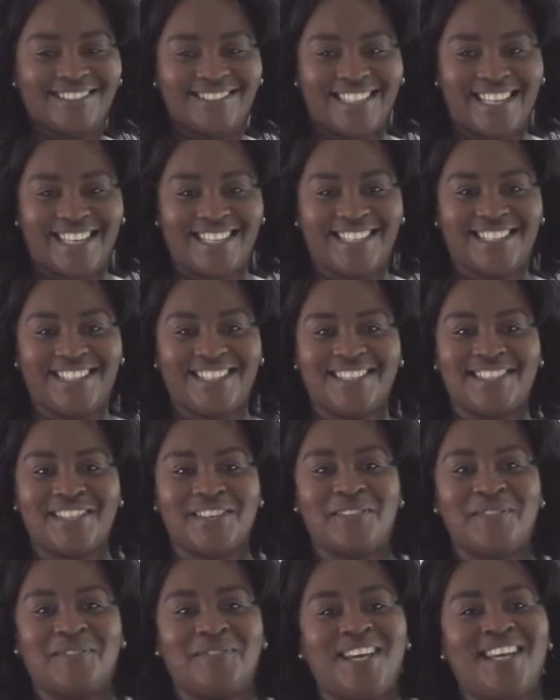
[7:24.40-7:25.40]
Yeah, so
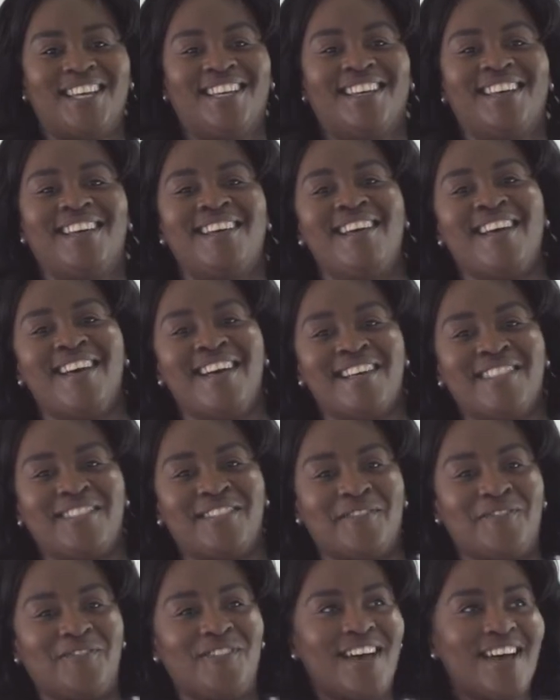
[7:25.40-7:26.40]
the
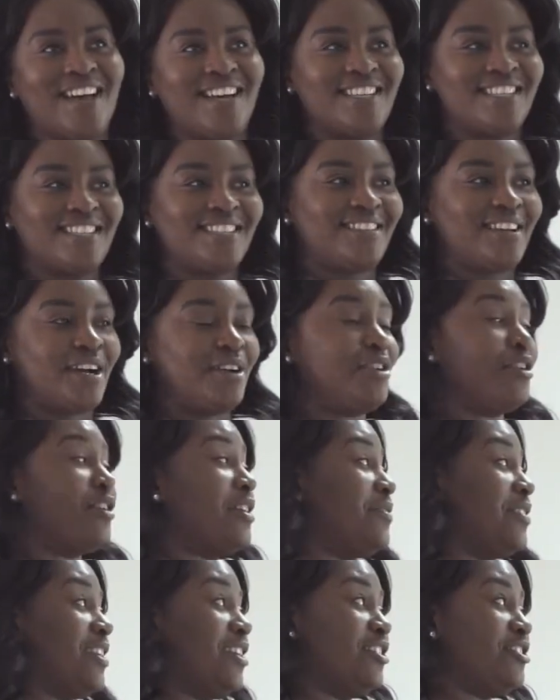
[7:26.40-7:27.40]
first, not
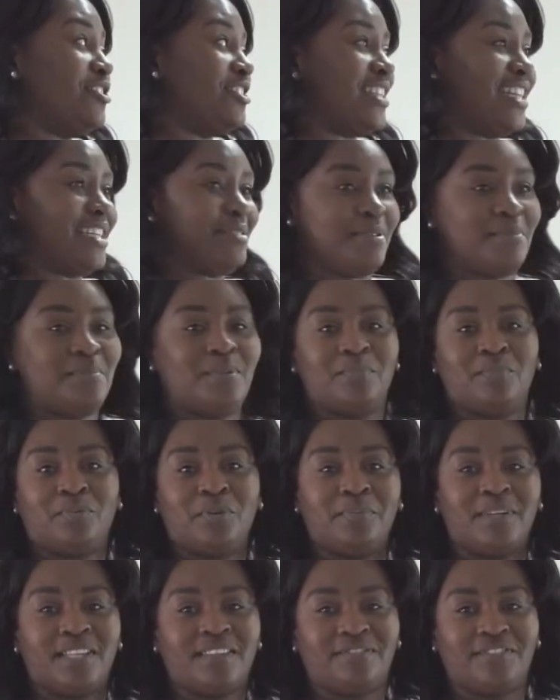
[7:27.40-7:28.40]
even 100 days,
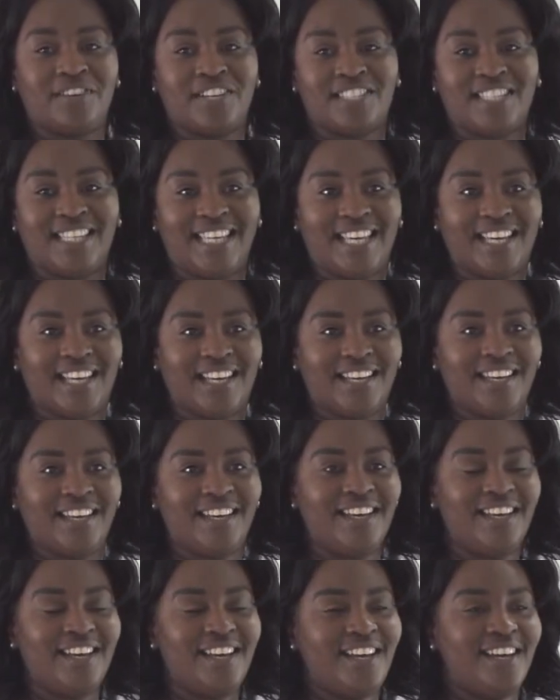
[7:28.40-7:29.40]
probably the first year
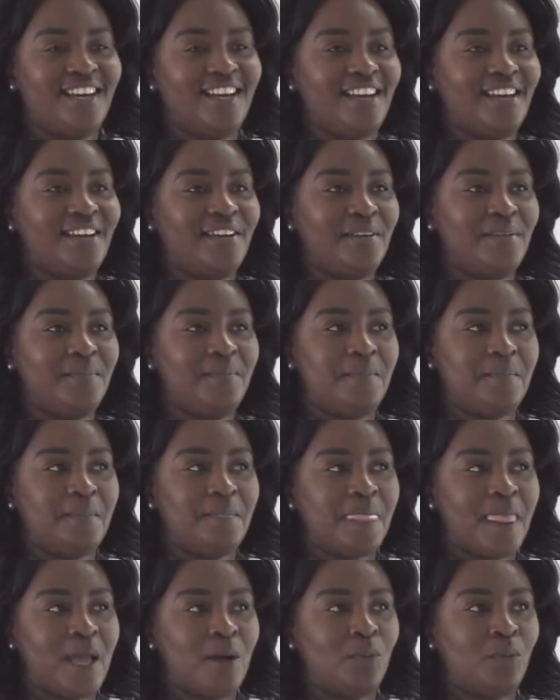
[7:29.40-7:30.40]

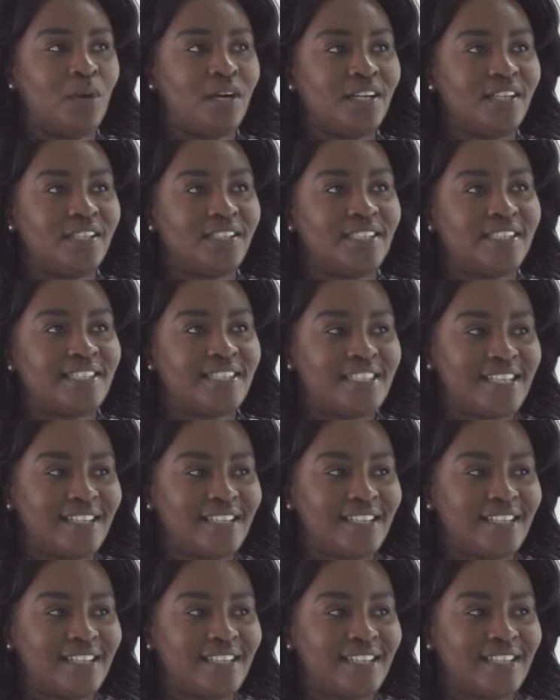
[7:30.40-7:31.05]
was